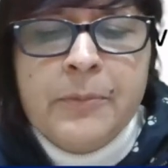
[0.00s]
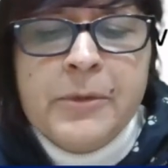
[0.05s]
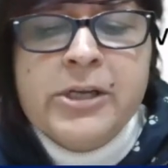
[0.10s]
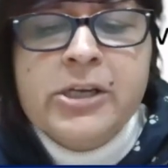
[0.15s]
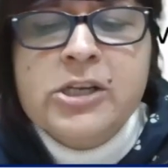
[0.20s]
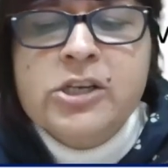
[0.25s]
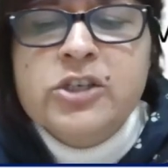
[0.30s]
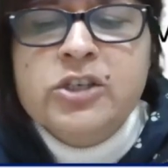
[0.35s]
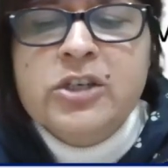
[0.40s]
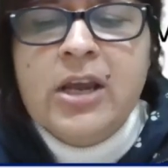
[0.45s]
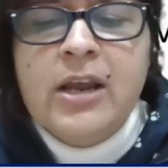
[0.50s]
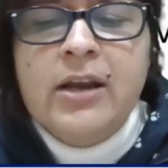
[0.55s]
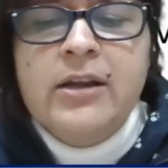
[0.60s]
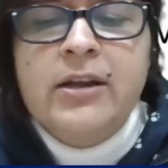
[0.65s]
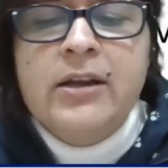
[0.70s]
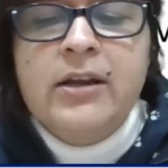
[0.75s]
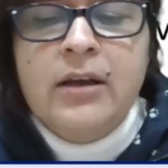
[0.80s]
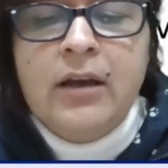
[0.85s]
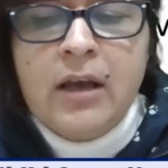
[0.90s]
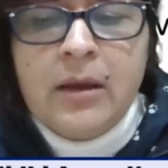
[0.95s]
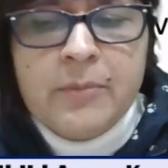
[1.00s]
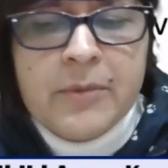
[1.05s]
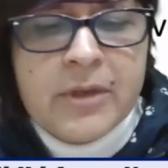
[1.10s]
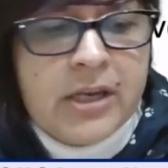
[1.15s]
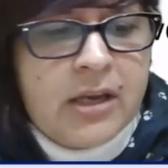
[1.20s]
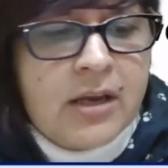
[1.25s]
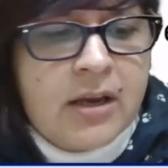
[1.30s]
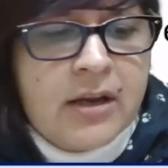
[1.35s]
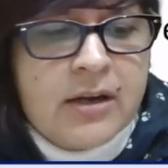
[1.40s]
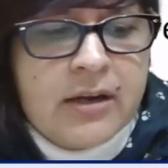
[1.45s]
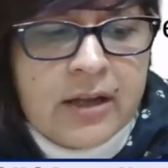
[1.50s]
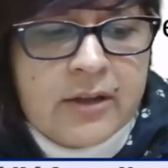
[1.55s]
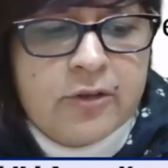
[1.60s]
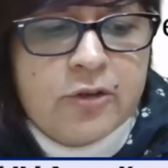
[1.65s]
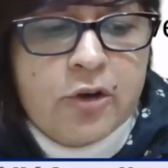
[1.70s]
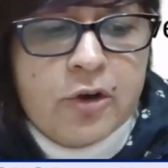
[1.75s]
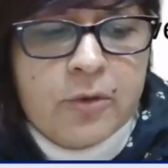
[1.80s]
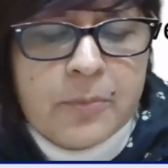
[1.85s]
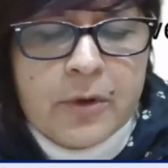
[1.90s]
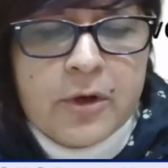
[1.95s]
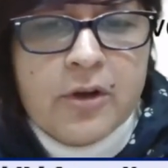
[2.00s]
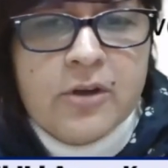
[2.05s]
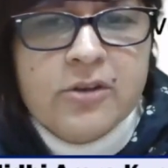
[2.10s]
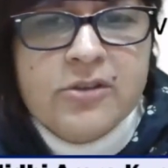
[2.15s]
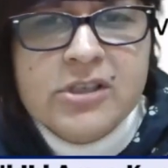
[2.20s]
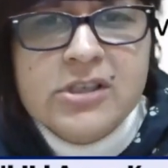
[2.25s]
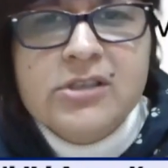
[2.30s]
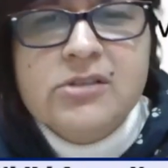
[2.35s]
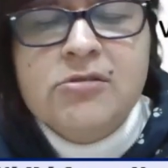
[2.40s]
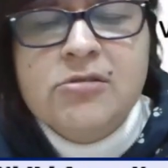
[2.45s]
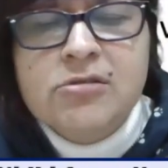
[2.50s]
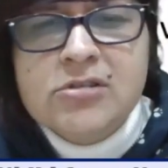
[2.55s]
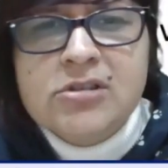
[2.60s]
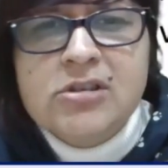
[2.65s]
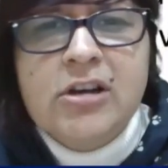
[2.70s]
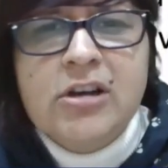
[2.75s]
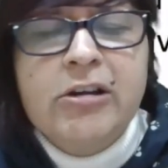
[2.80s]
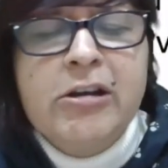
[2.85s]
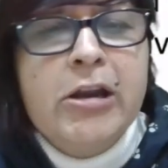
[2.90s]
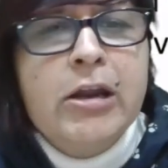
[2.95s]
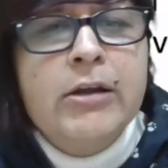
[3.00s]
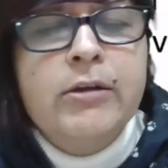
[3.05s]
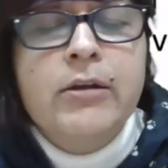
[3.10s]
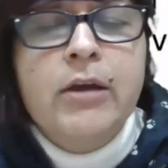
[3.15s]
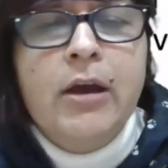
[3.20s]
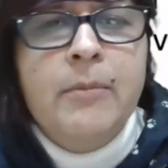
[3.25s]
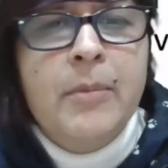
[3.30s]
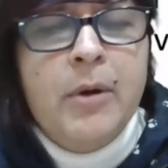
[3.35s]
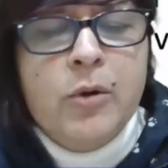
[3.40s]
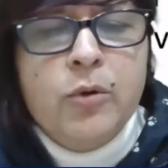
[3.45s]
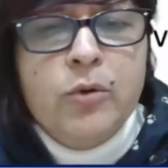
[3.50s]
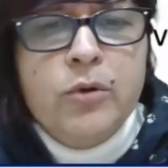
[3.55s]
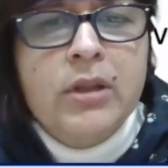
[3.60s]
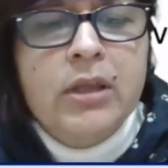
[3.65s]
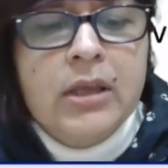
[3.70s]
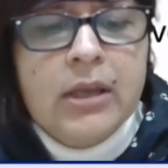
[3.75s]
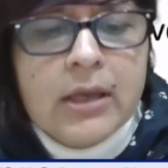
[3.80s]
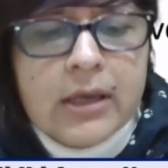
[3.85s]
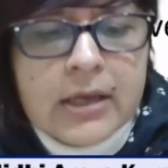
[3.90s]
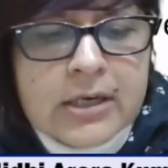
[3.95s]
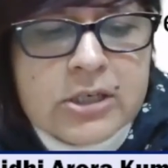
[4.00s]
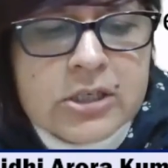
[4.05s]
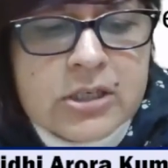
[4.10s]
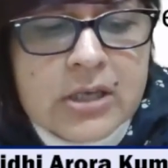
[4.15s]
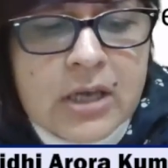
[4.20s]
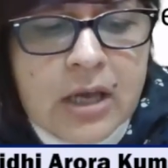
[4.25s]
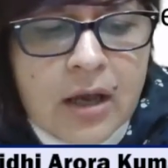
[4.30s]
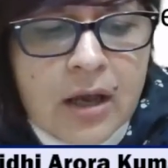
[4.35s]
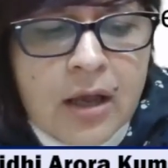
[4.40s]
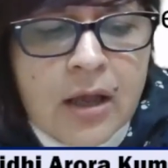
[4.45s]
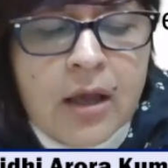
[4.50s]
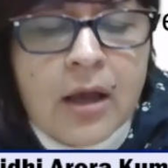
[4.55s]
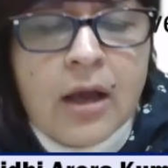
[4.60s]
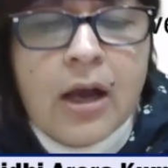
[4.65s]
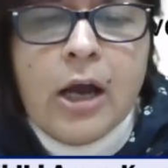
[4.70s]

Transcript: British and American anthropologists studied about the India.